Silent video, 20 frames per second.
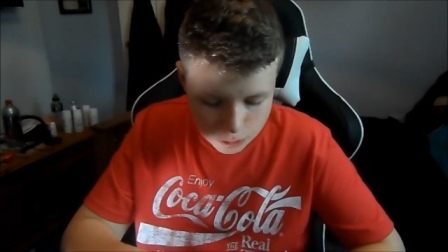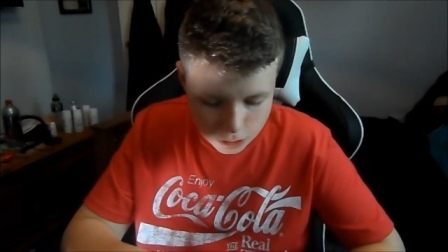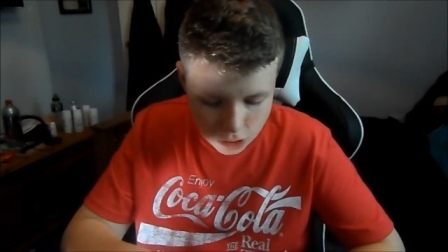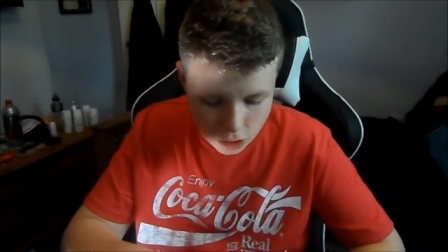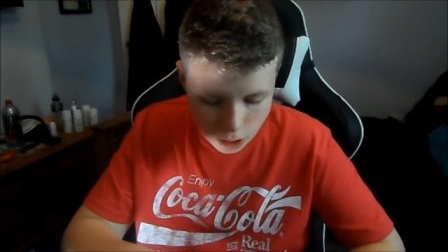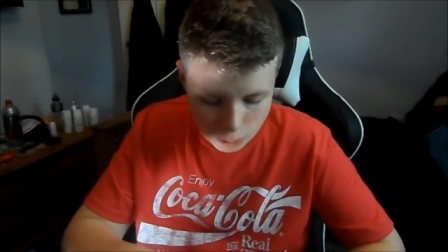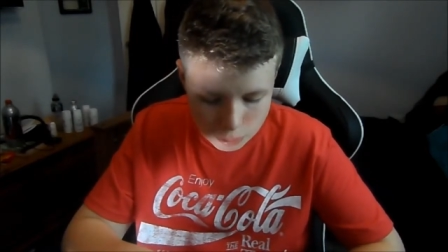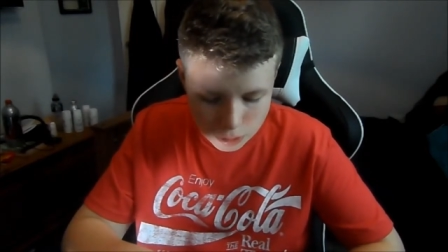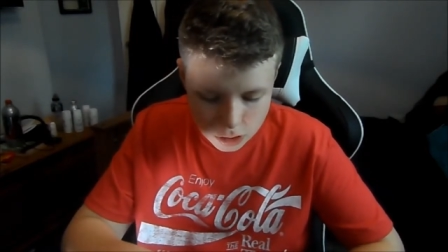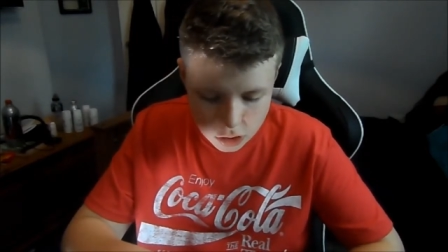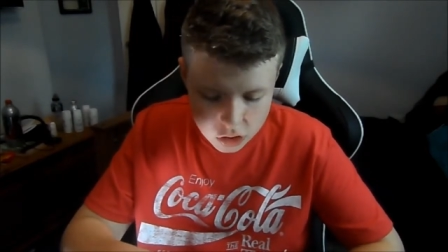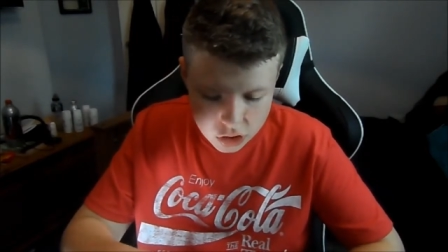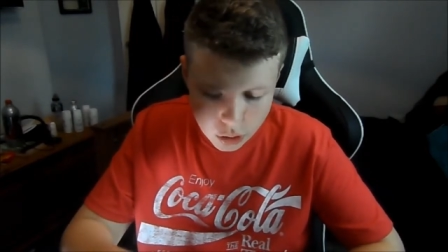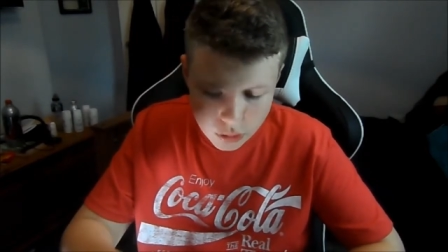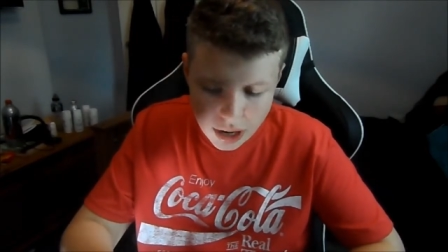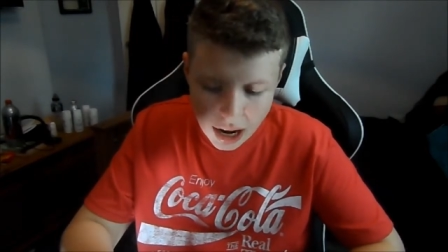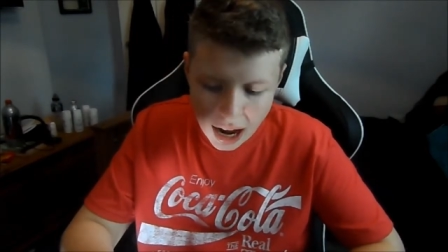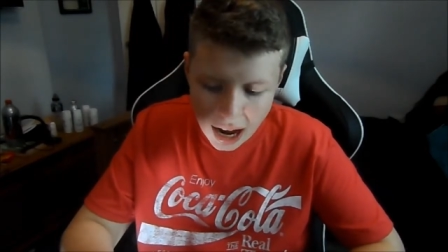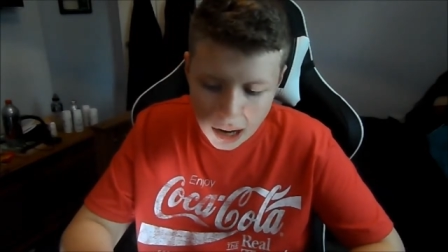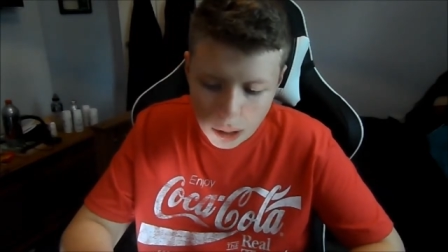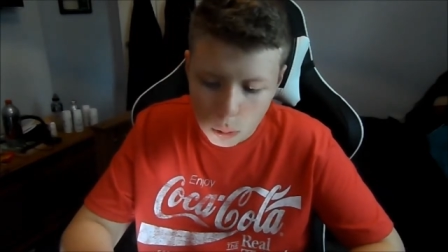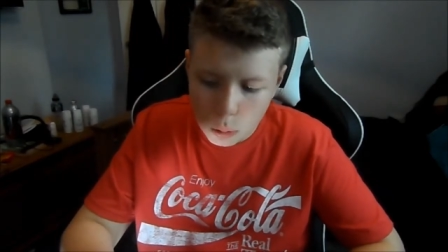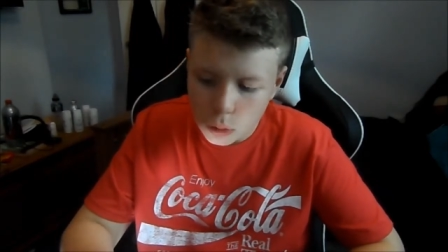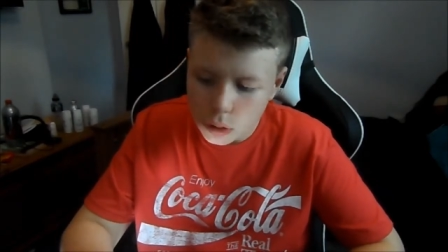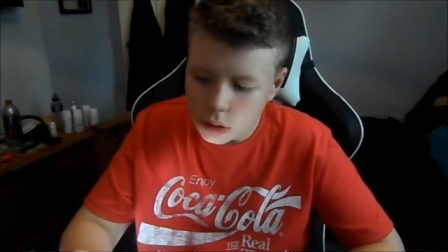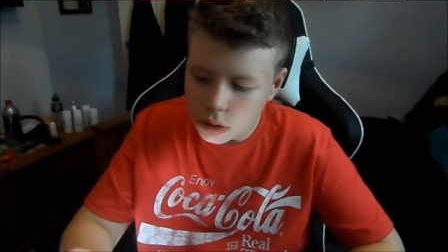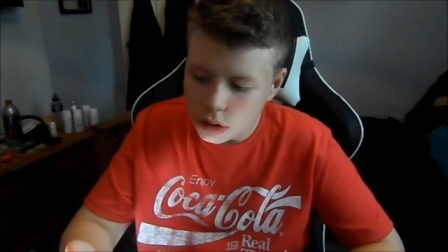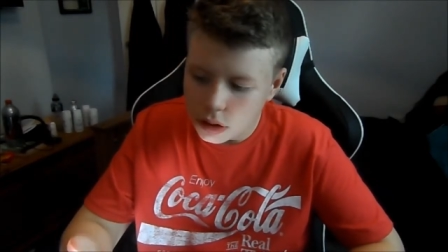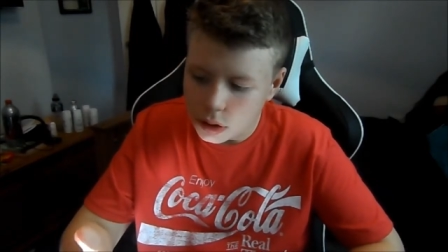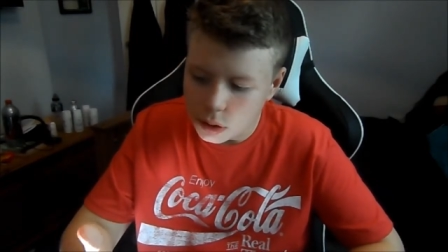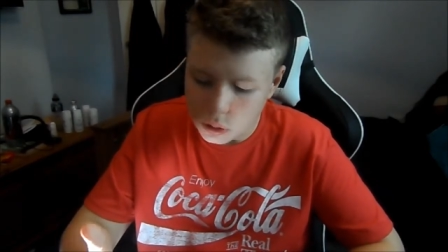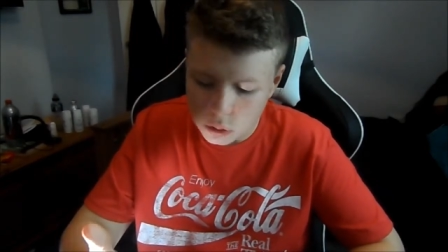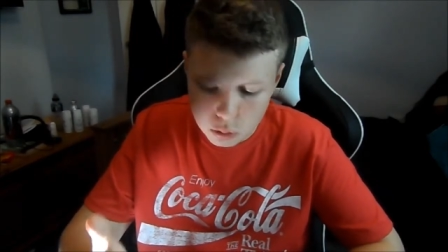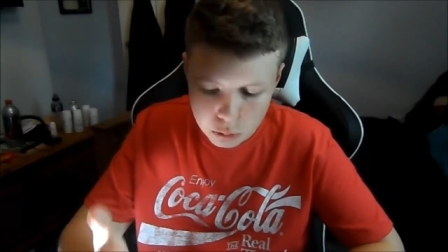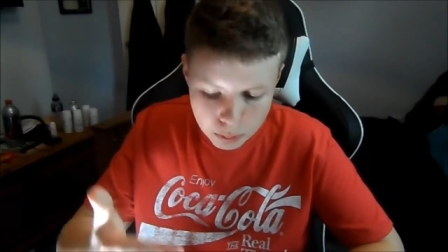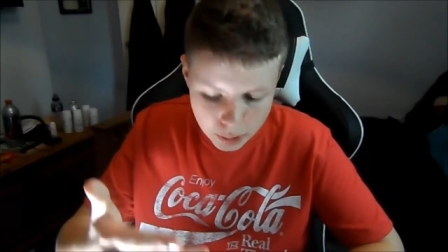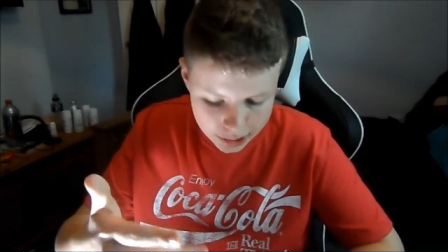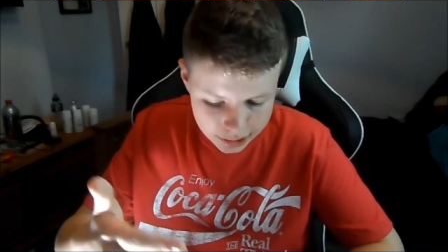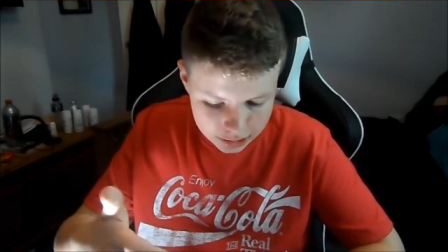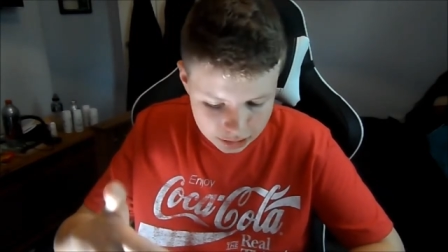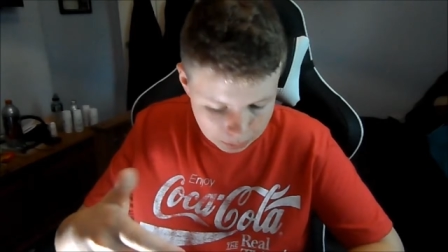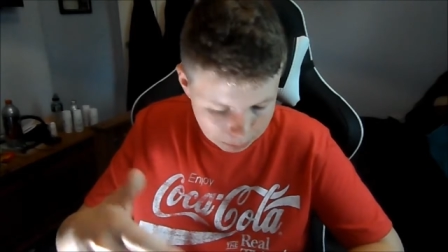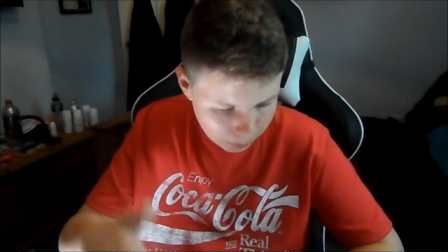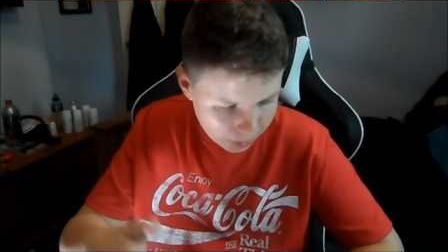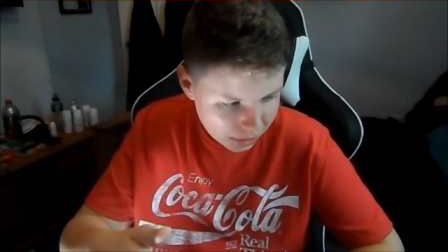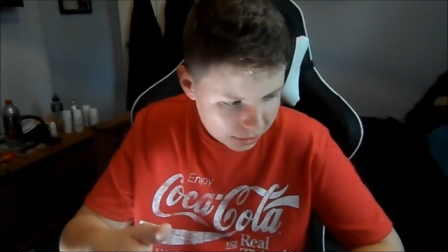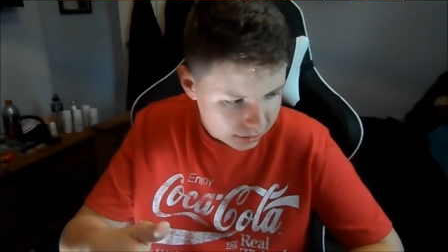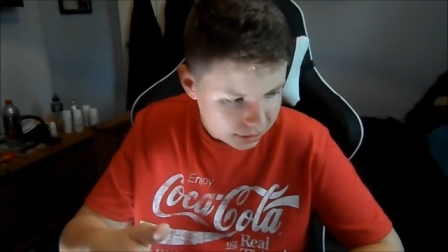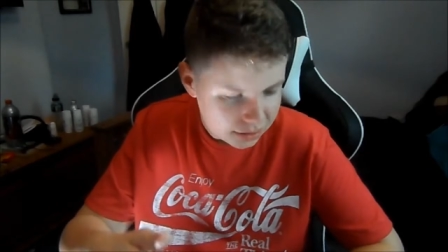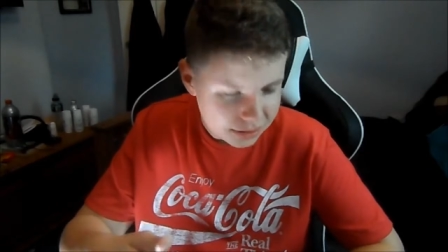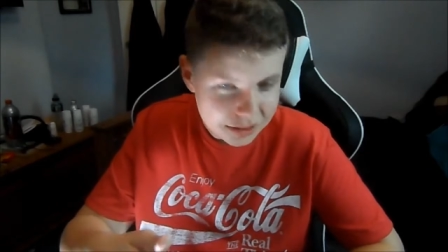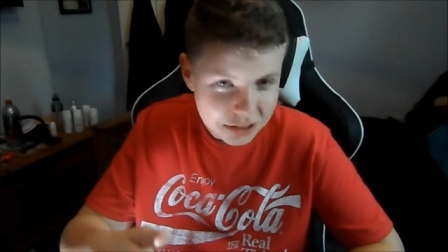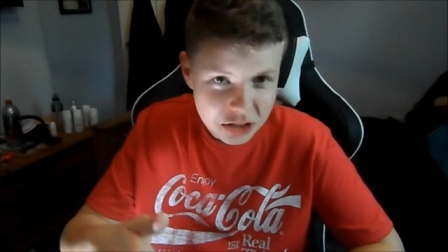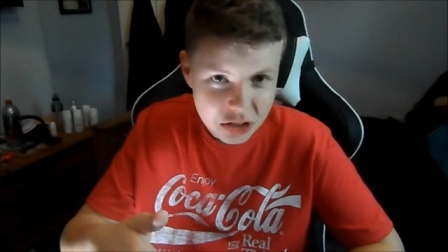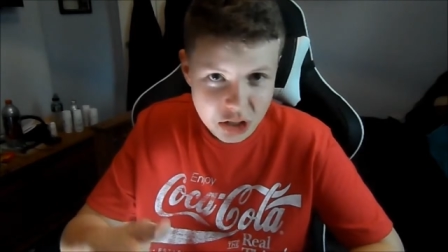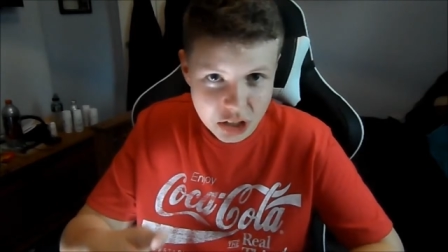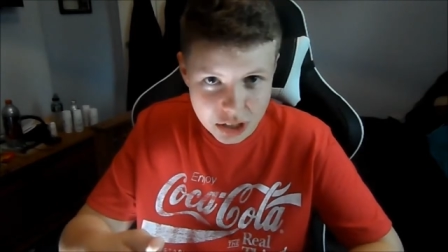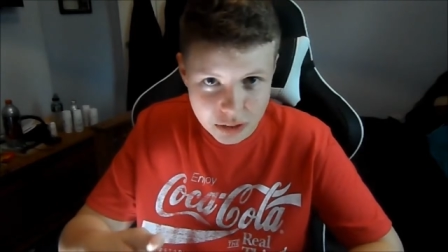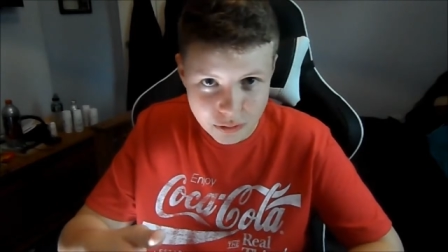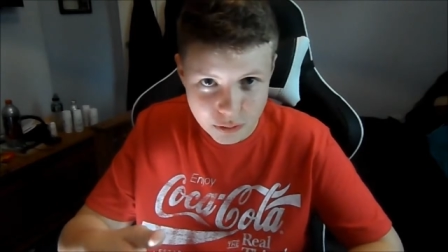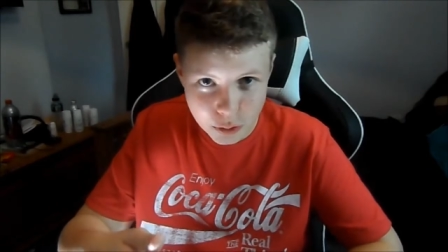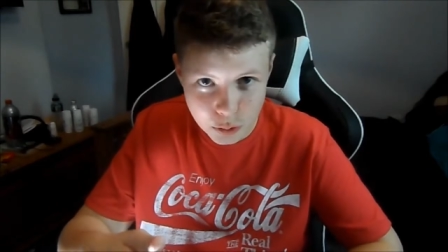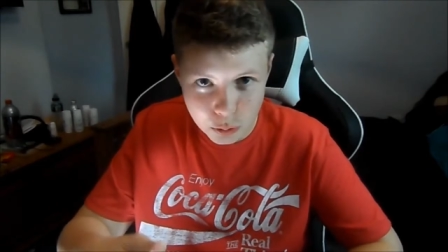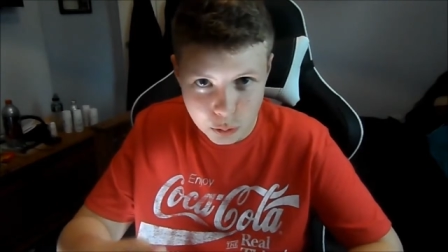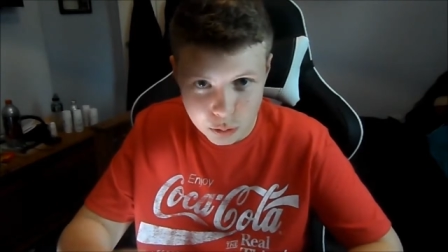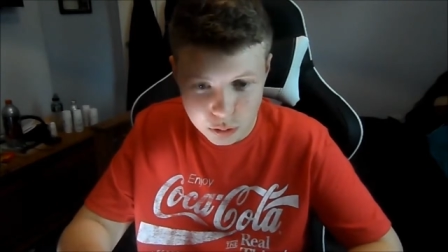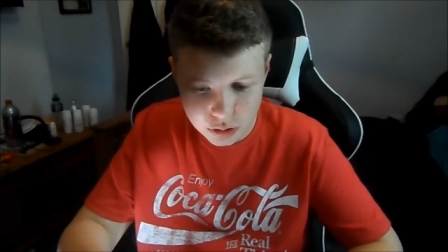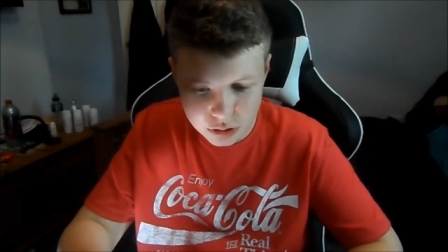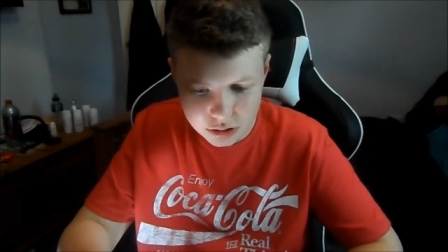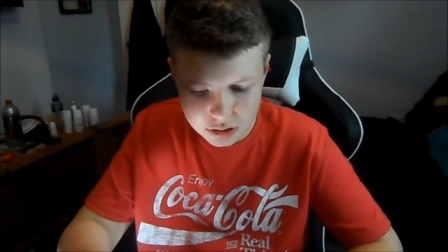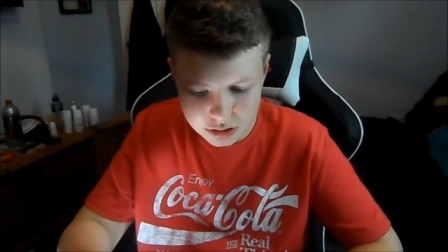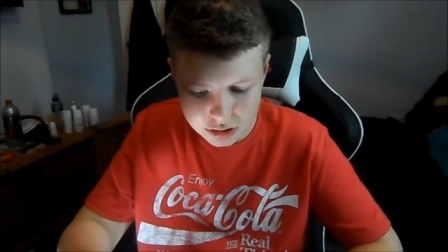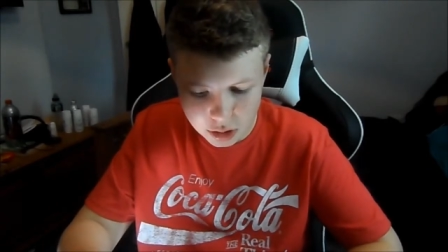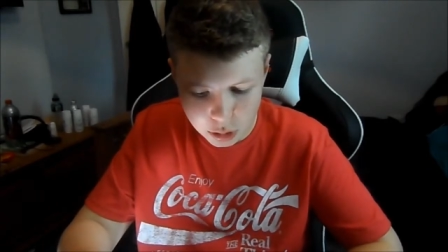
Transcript: I'm gonna, I'm gonna show you how to make the best G Fuel.